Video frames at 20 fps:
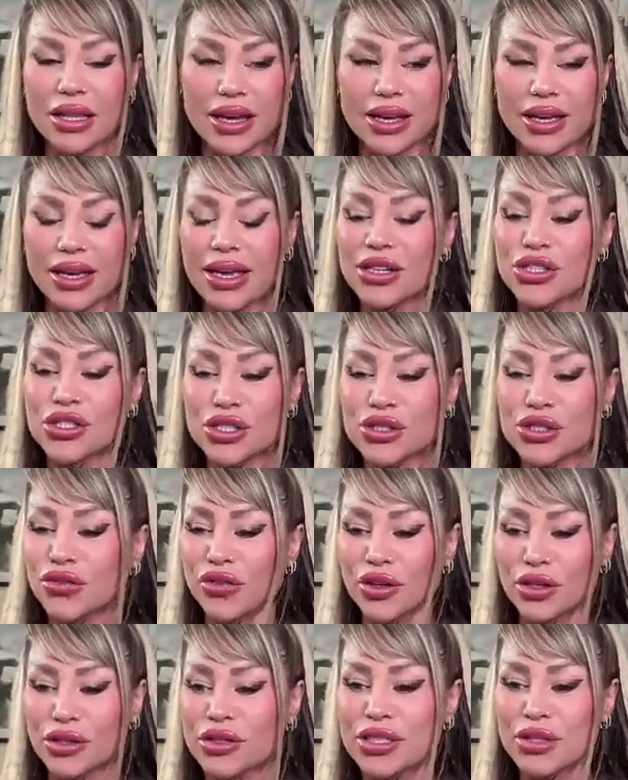like it
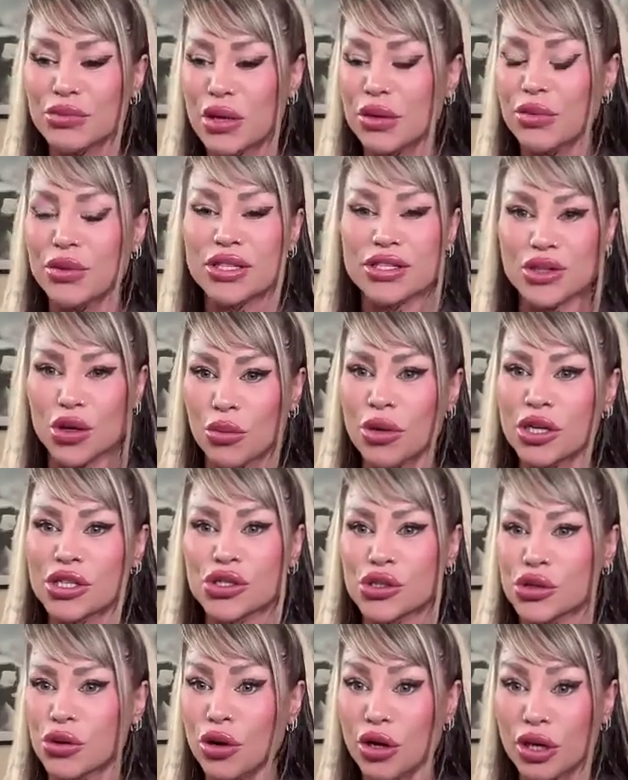just fills me with so
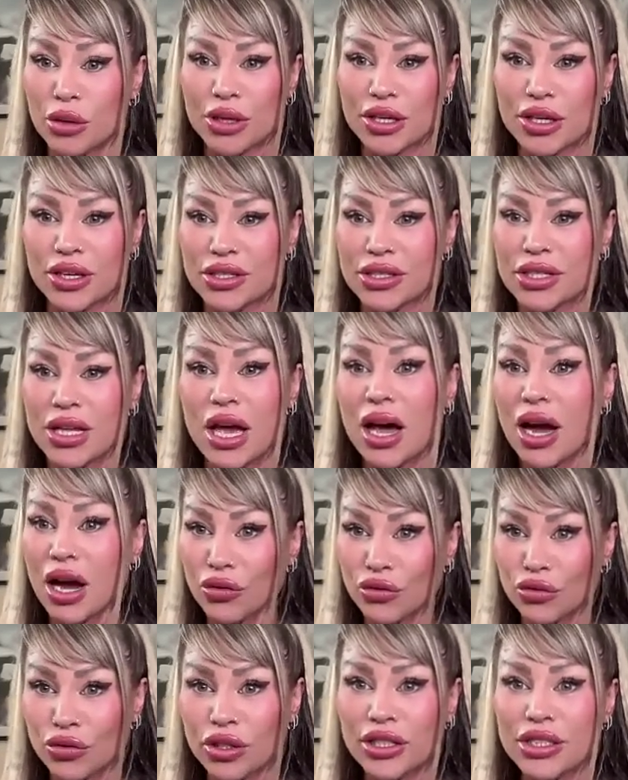much joy because I
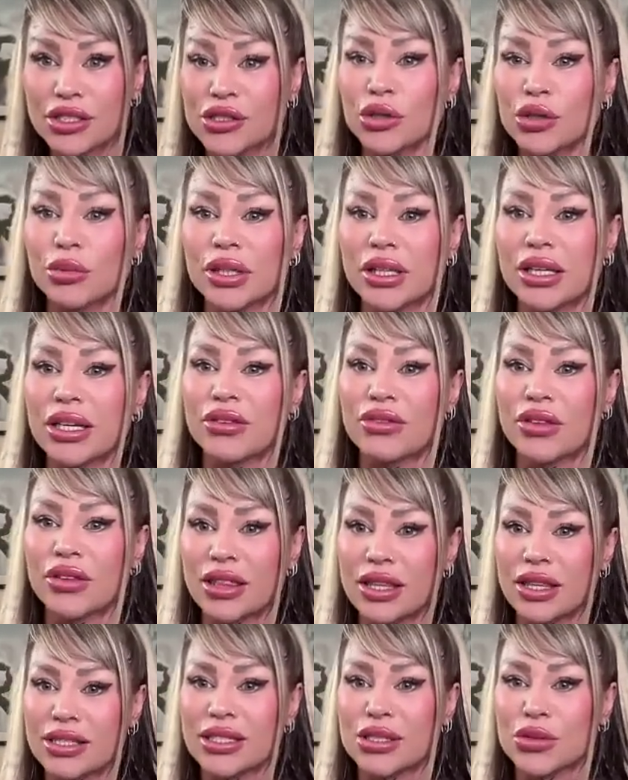really do believe
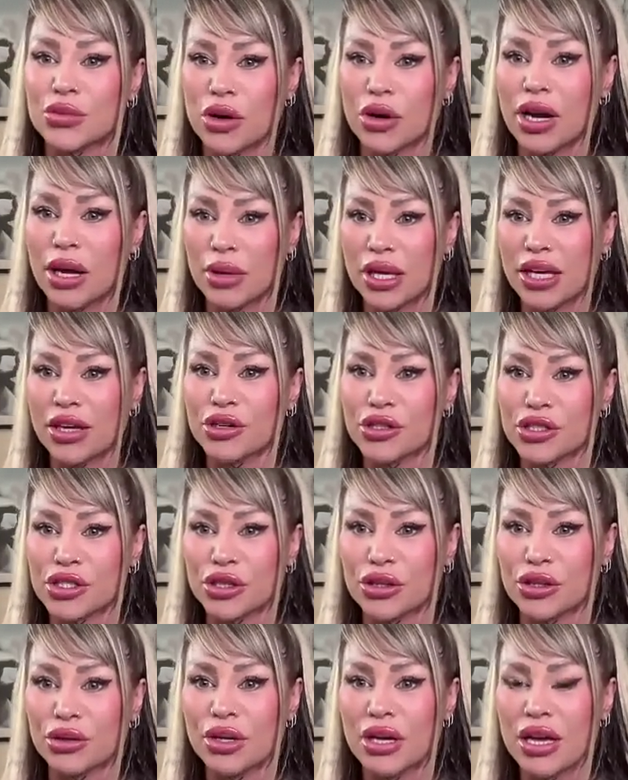like this is what I'm here
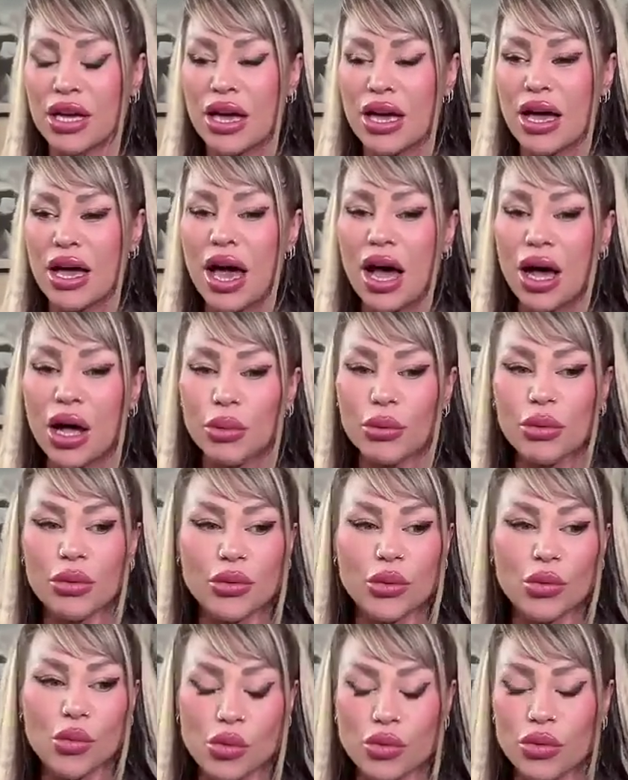to help
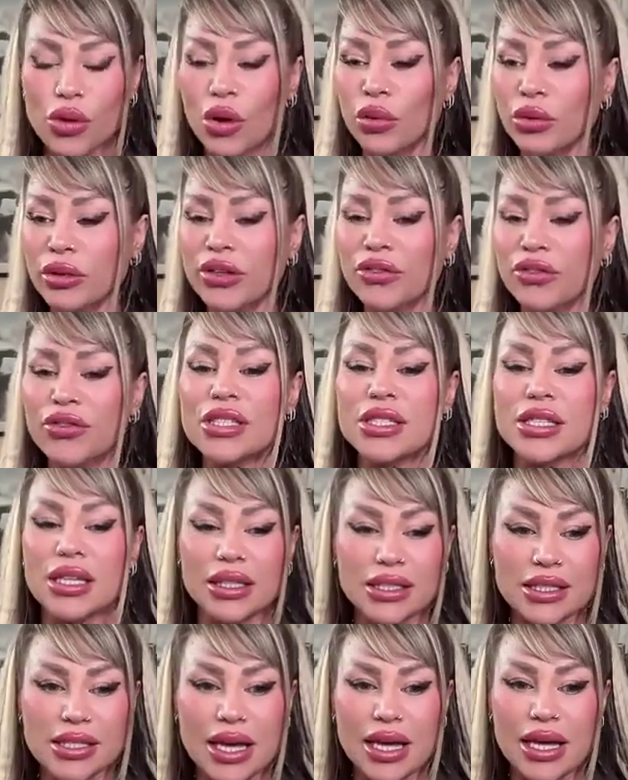not only
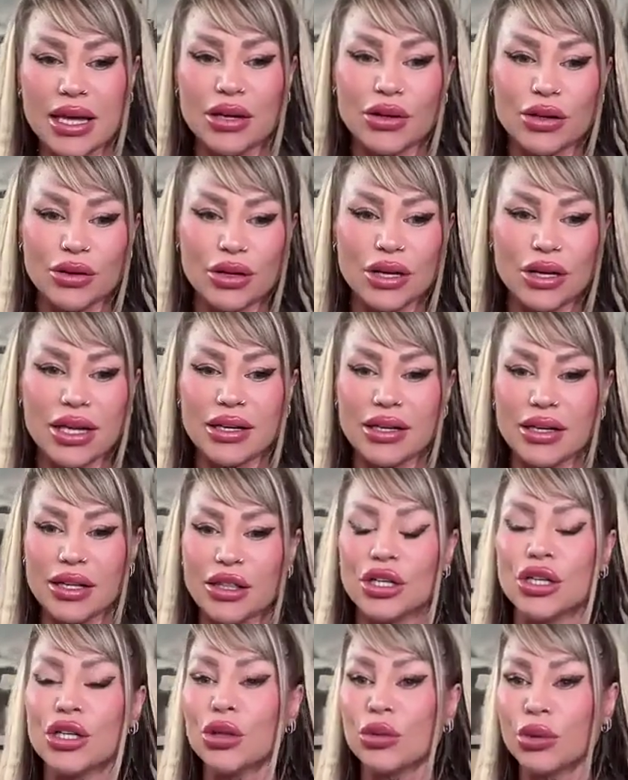facilitate in
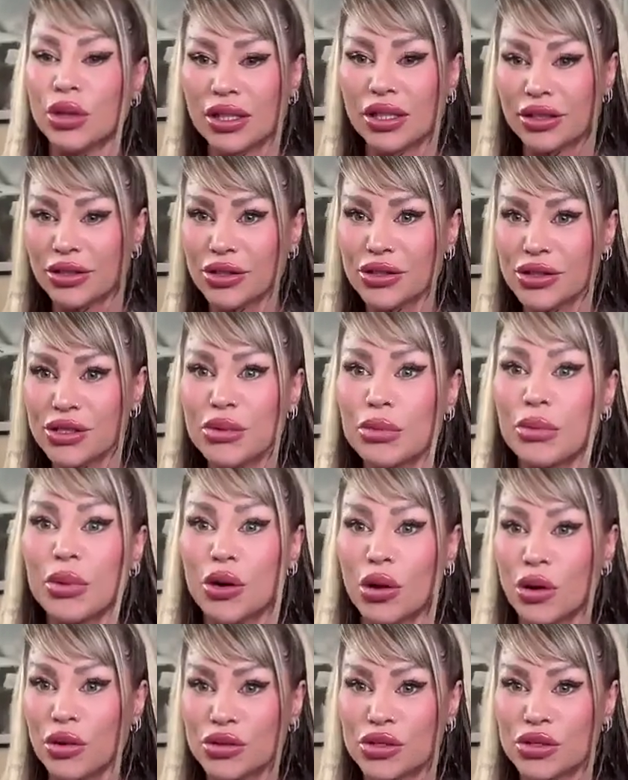the new healers,
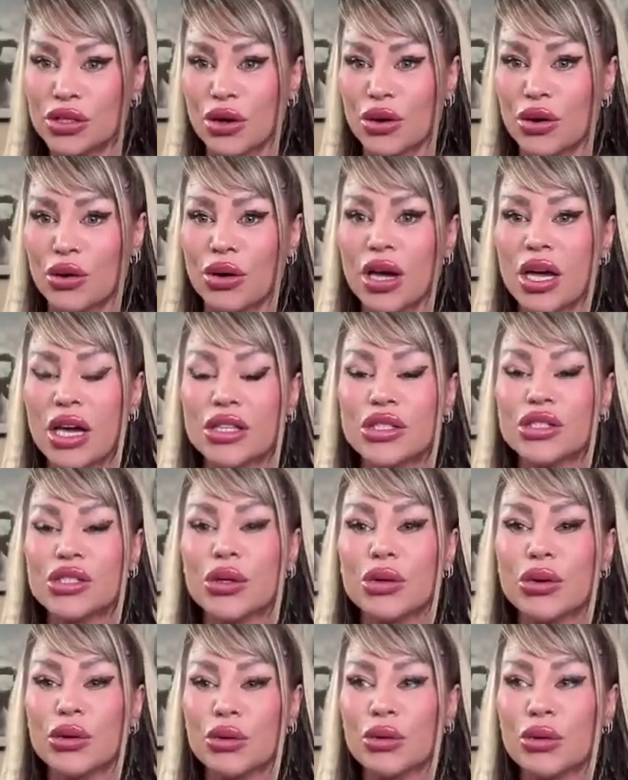but also
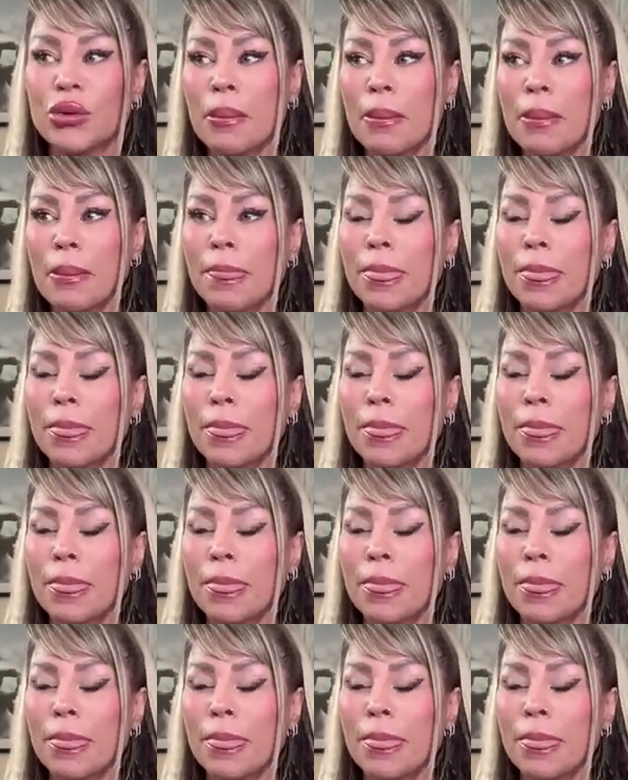to